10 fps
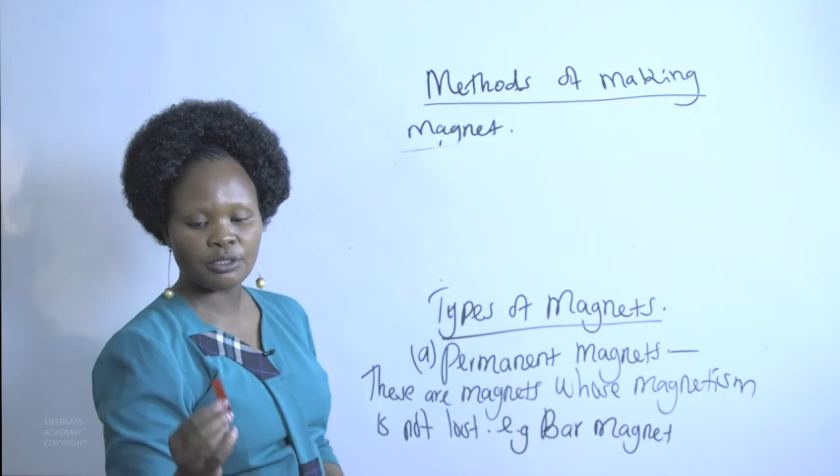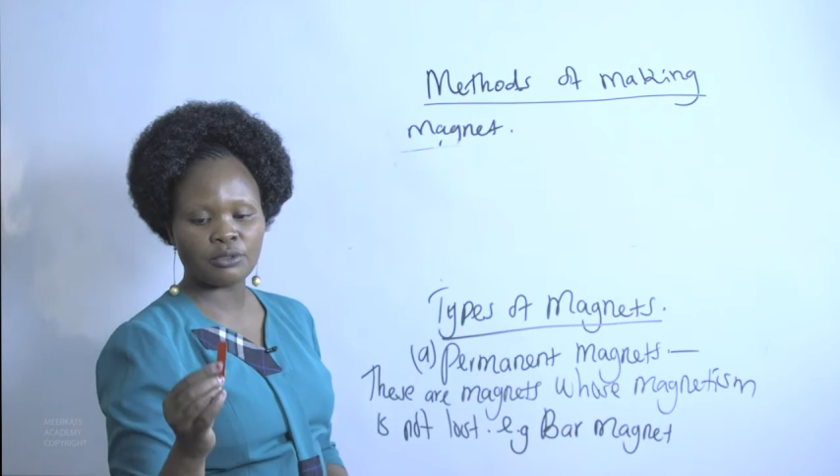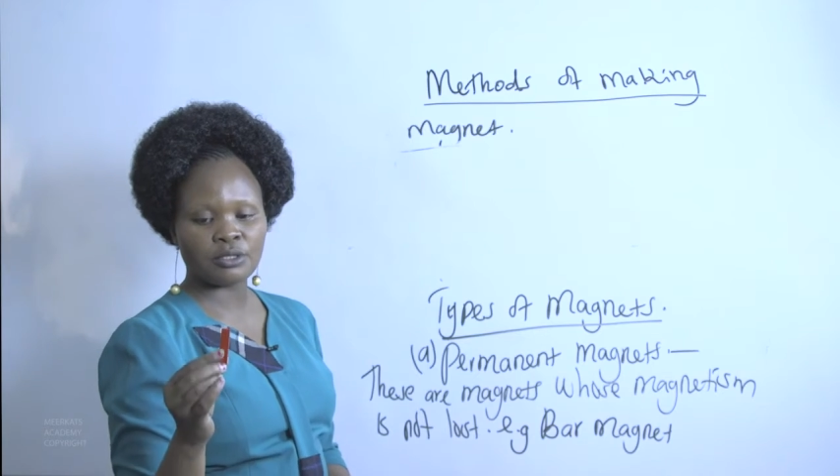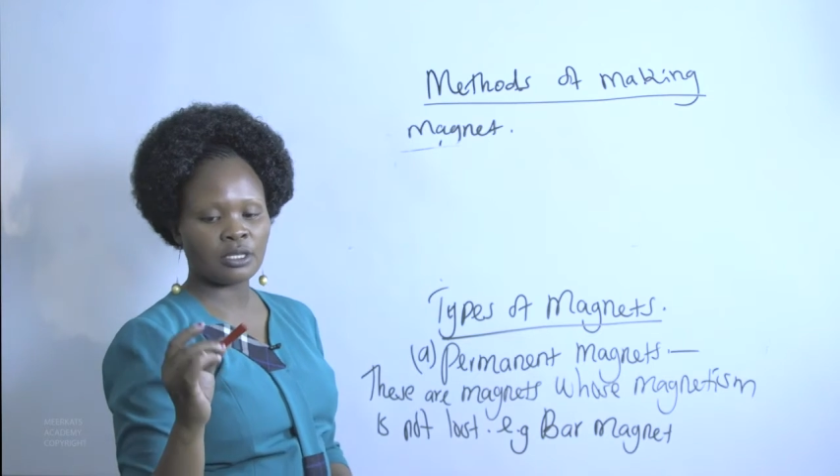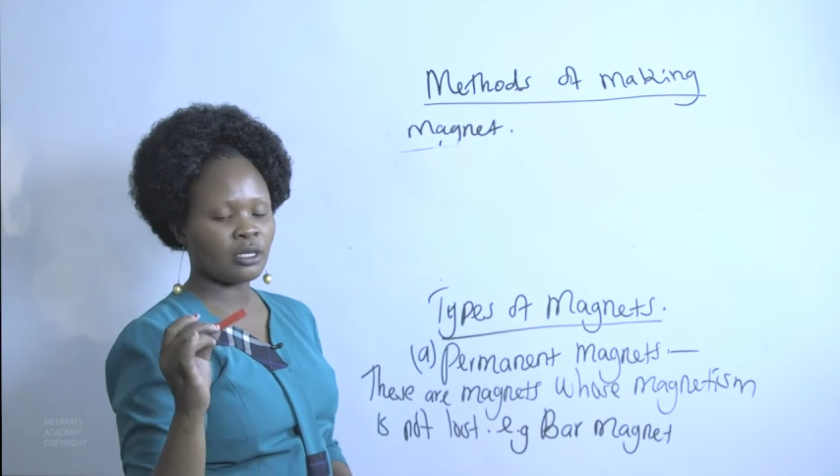
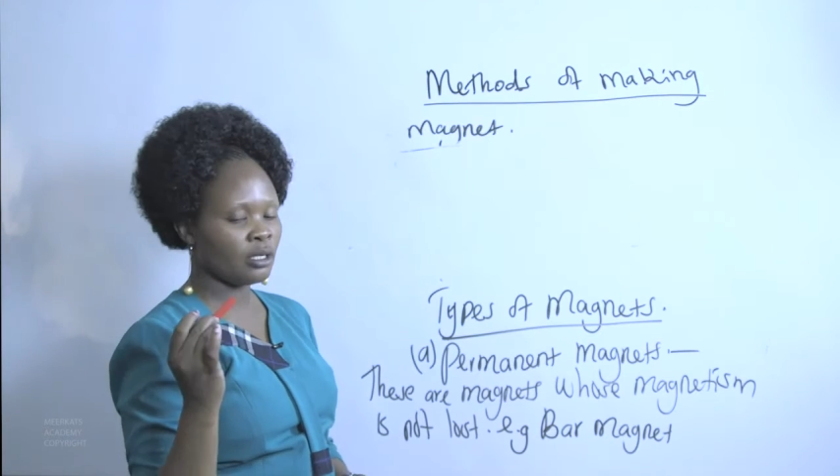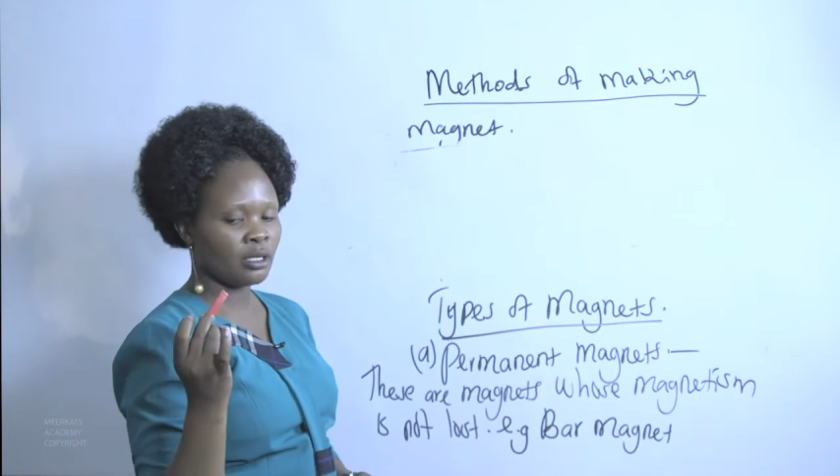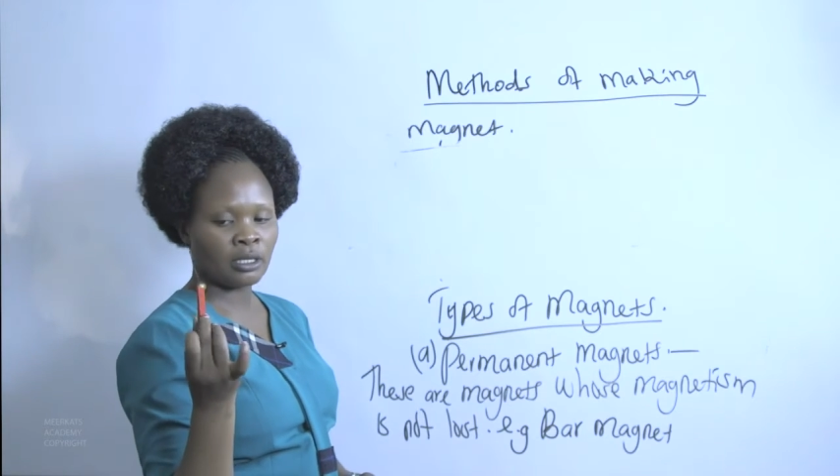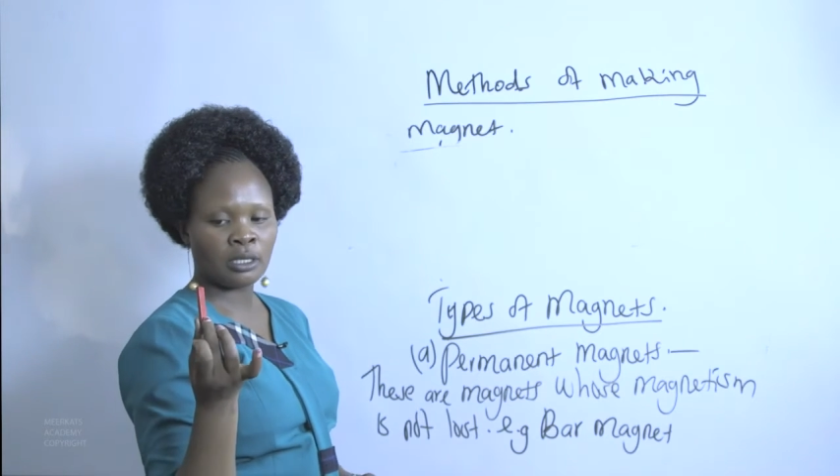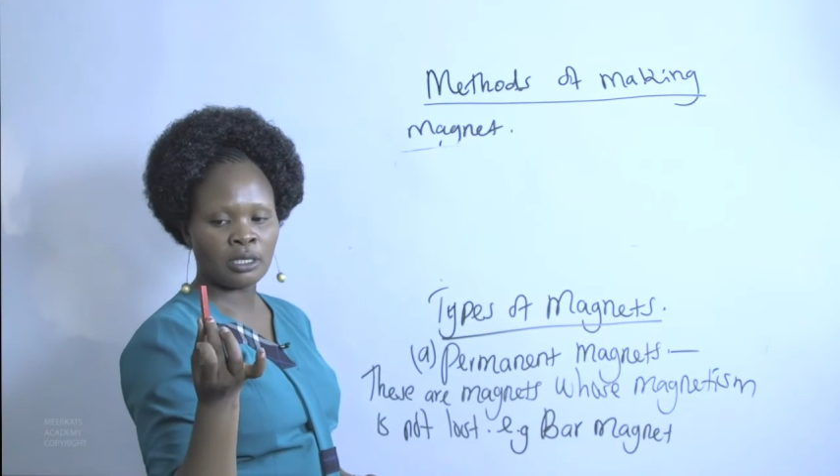using,
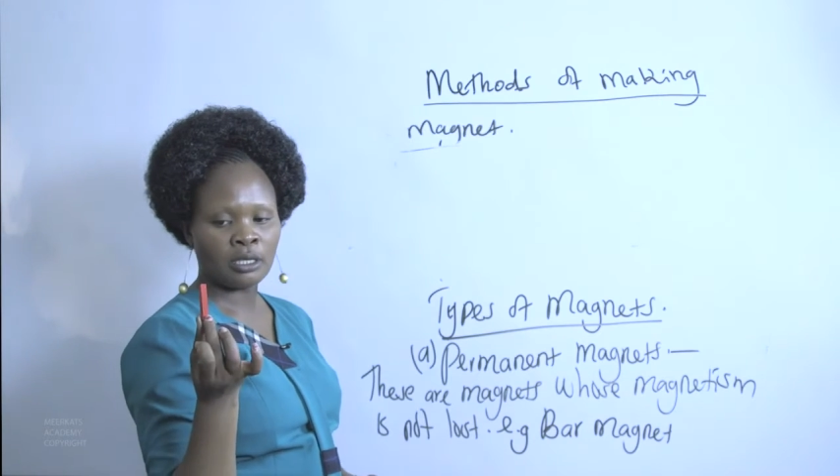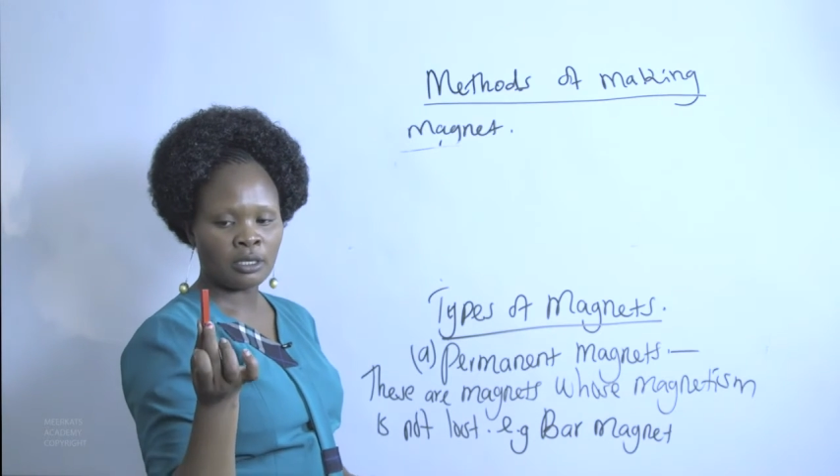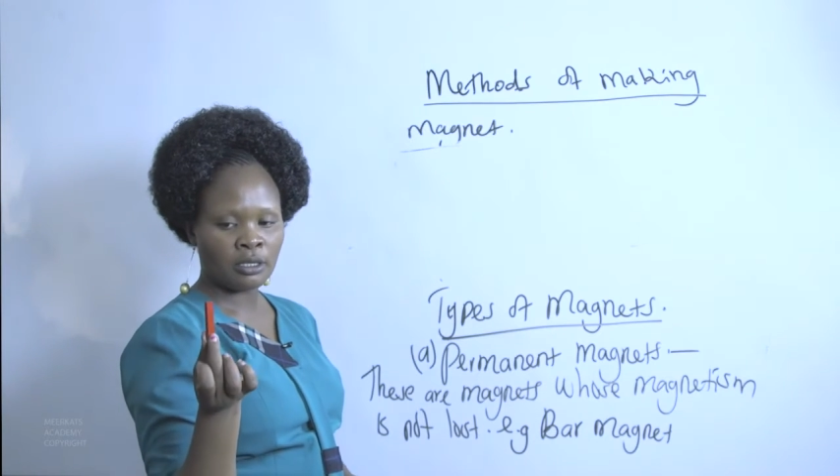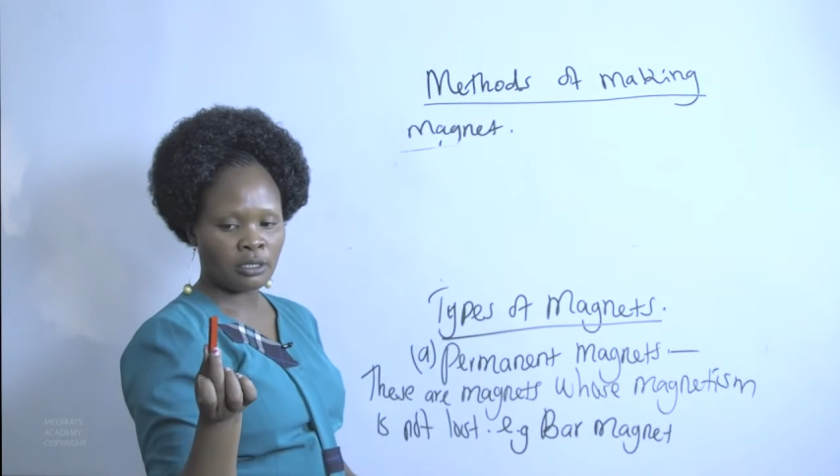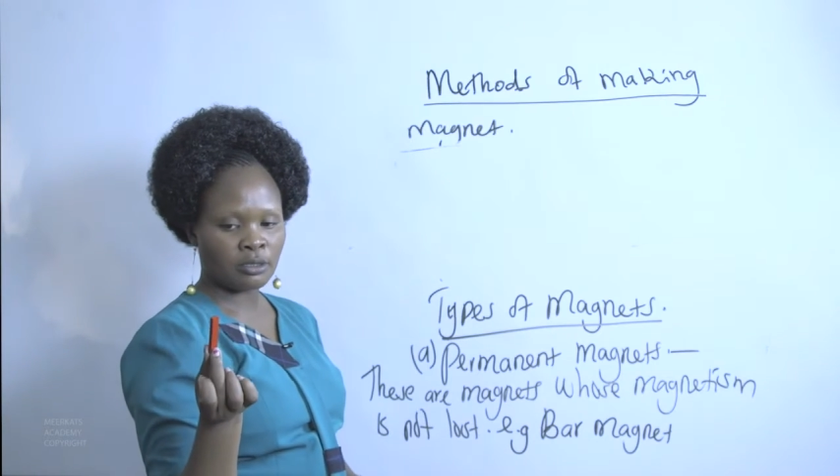
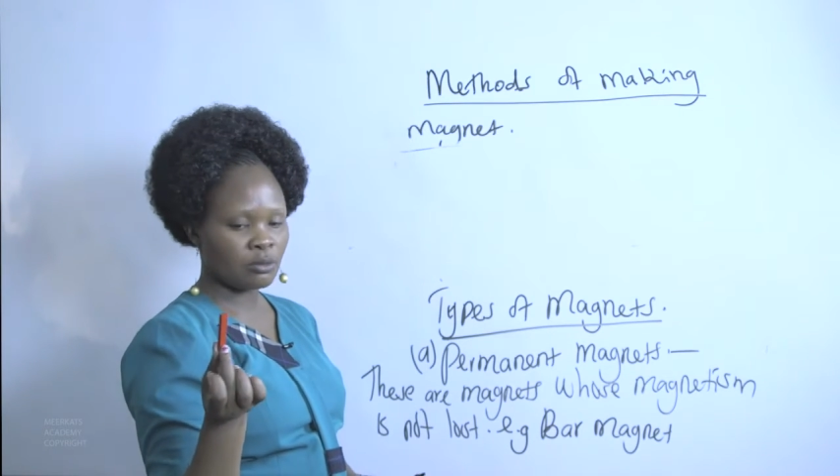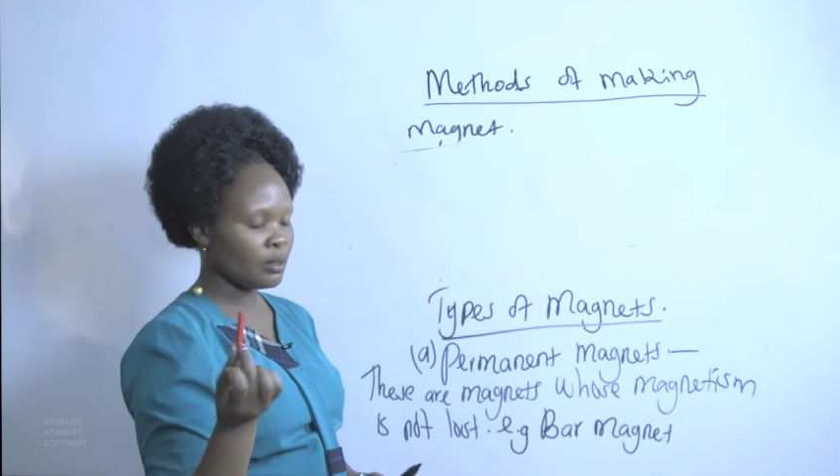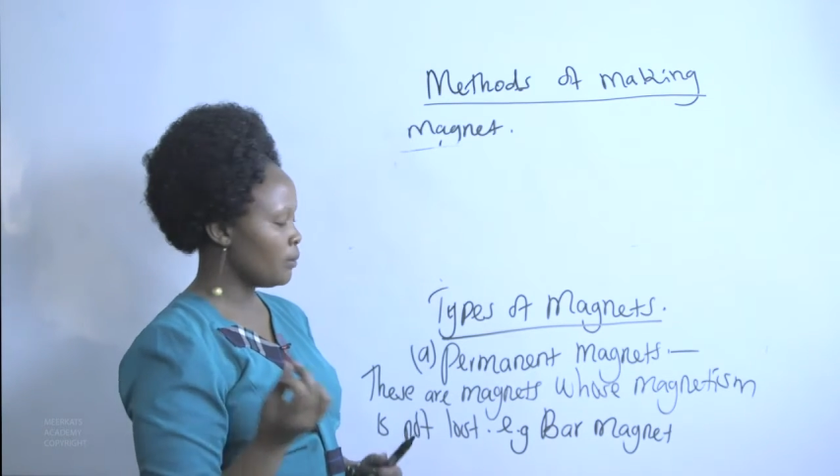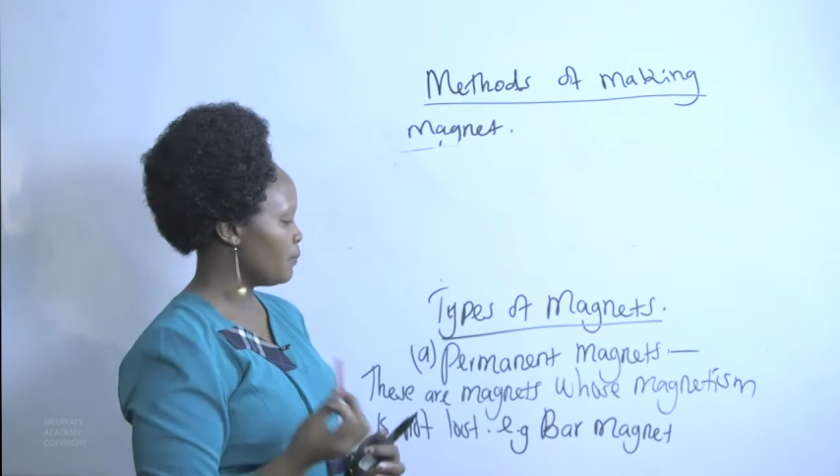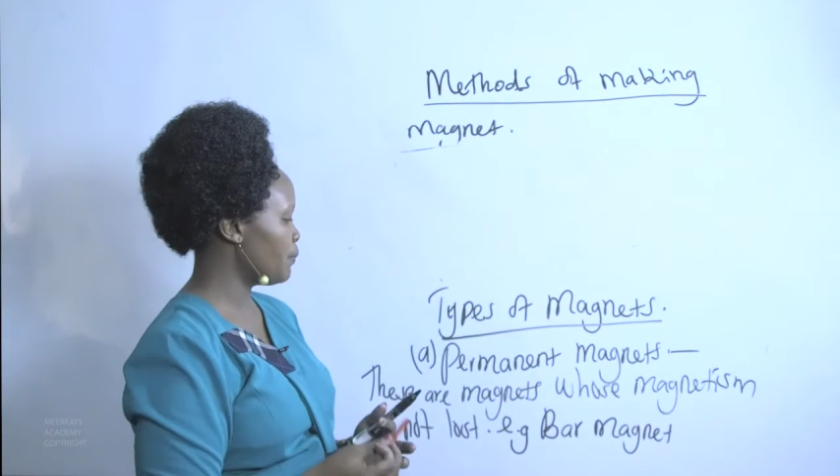this
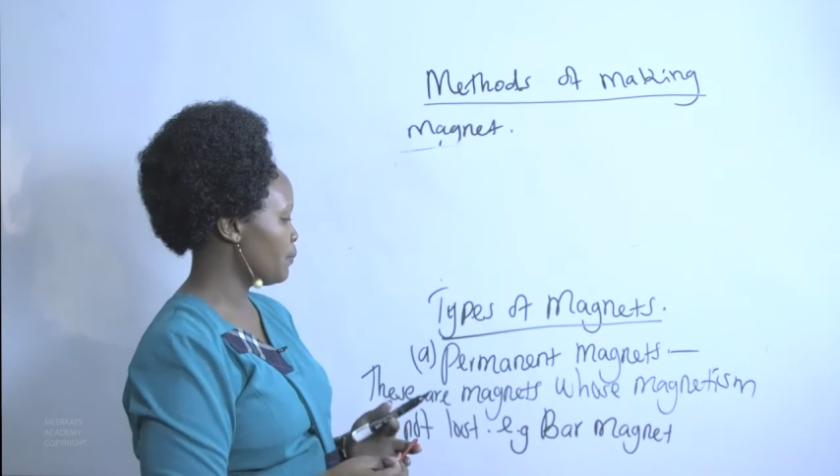one.